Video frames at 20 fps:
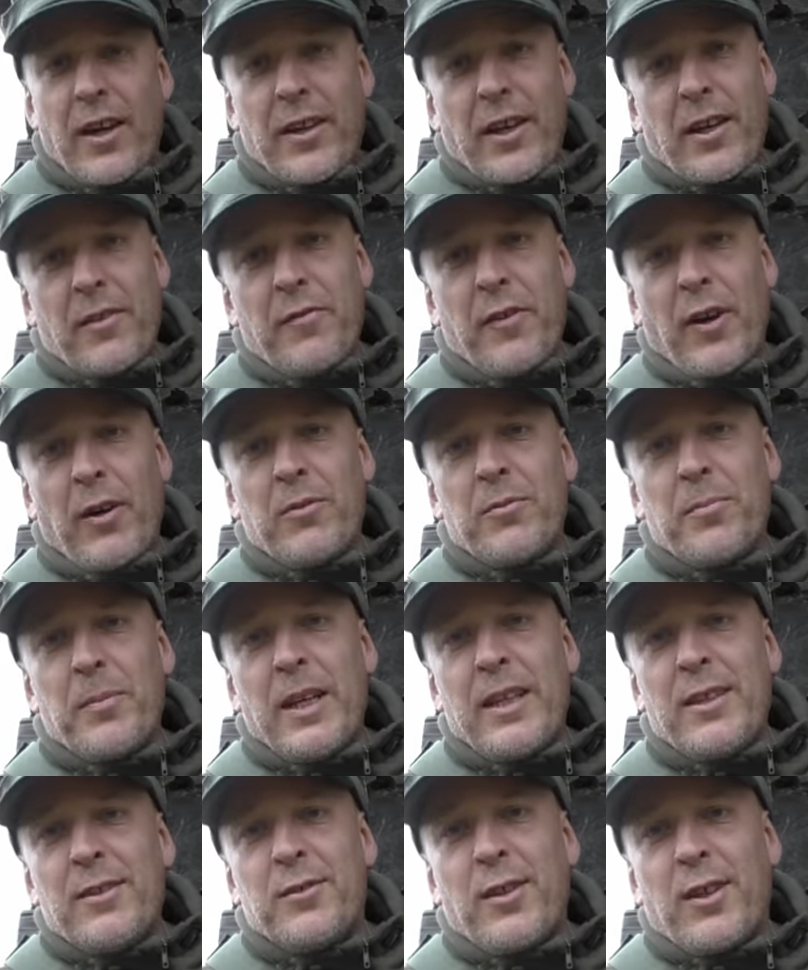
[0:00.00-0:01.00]
And I found
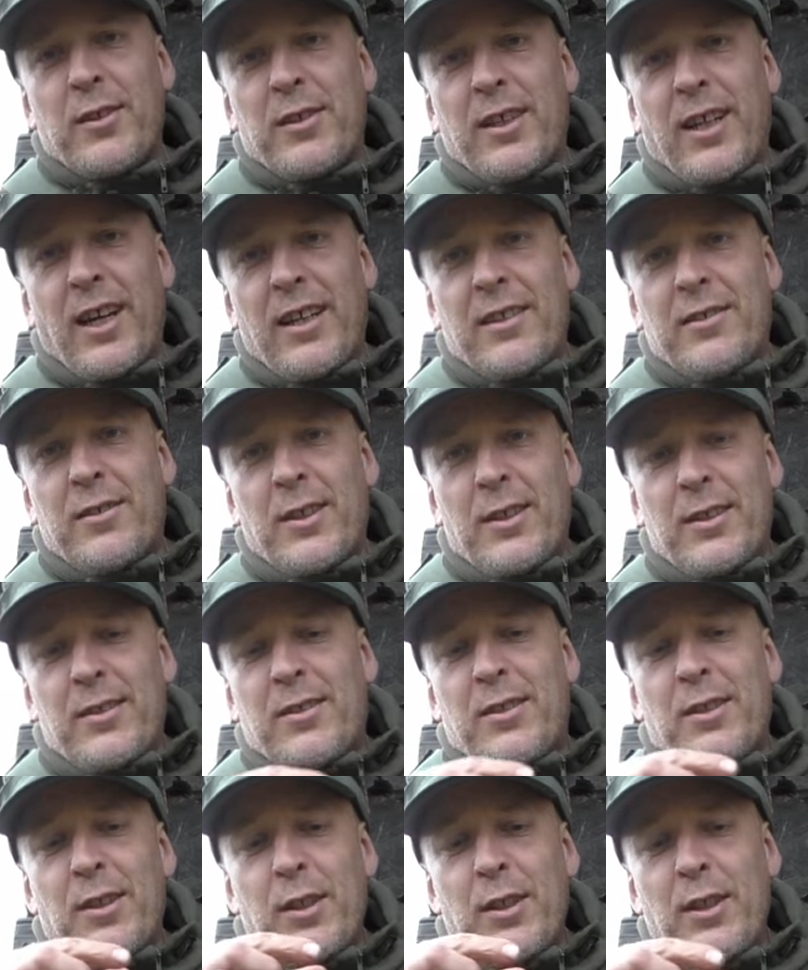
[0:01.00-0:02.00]
many such
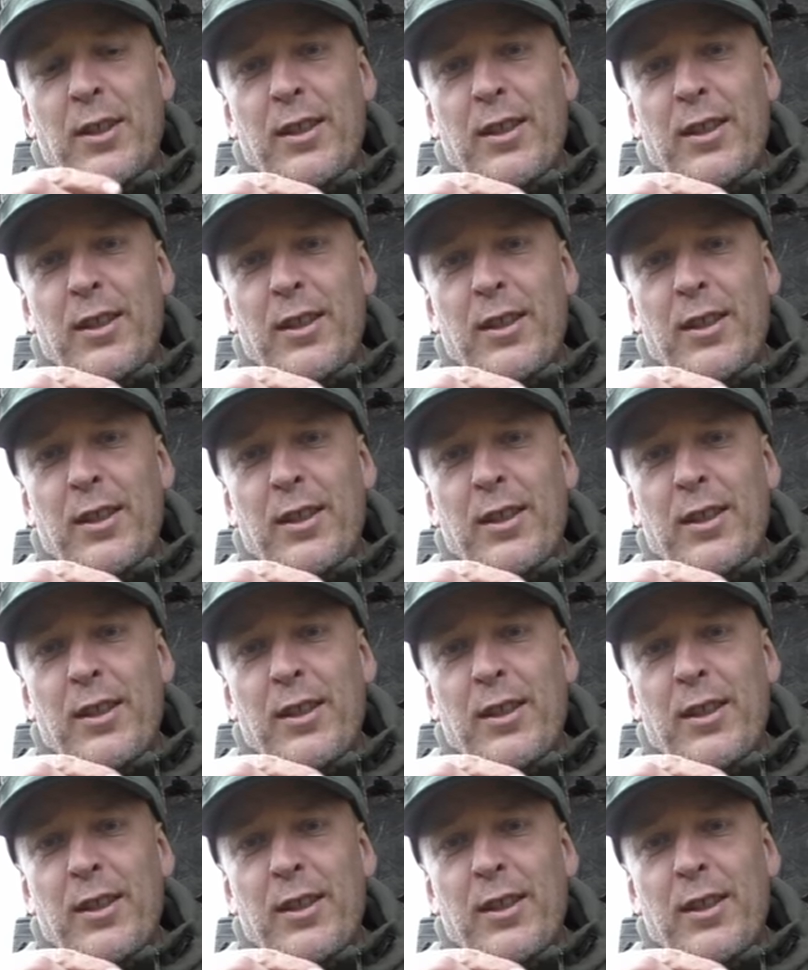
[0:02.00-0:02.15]
casings